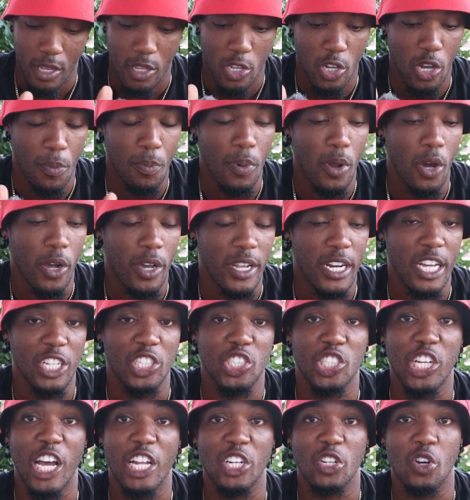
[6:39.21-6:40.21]
You can plug in a
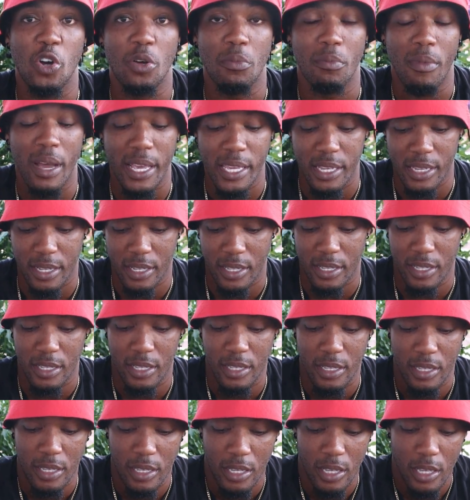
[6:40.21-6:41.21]
shotgun mic,
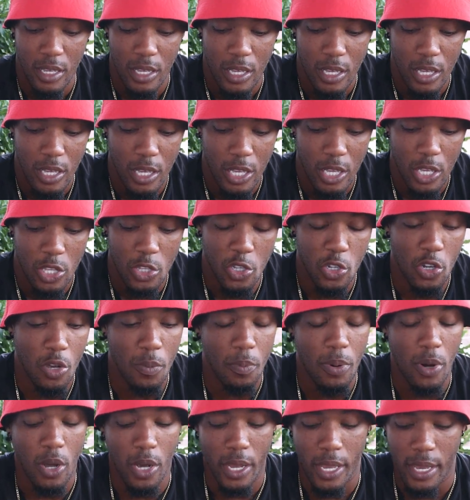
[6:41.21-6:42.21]
you
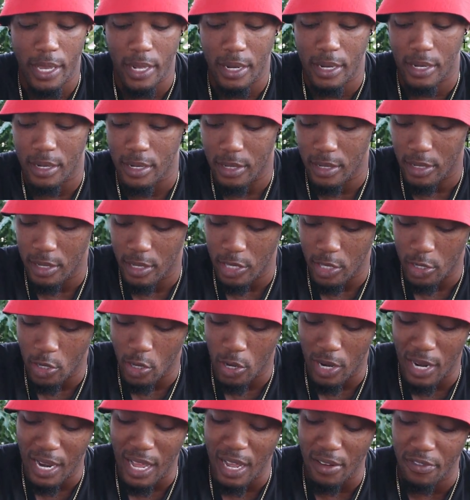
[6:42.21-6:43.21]
could plug in
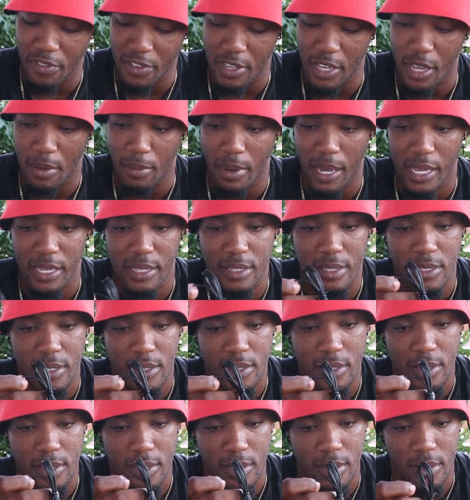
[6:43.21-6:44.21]
your lavalier
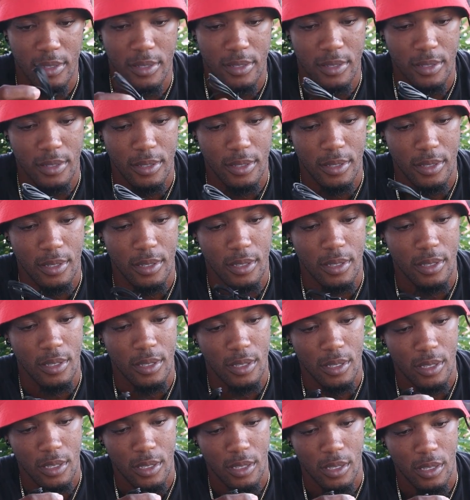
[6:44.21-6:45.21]
mics
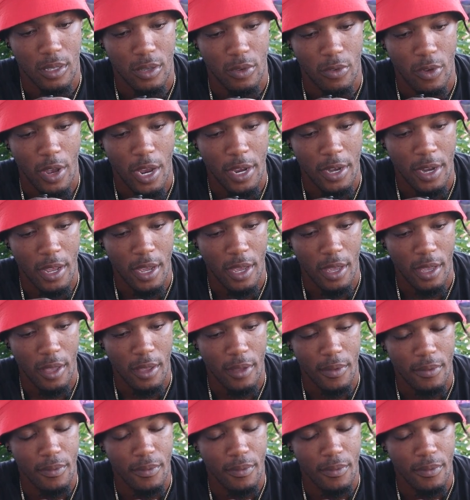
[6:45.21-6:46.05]
right there.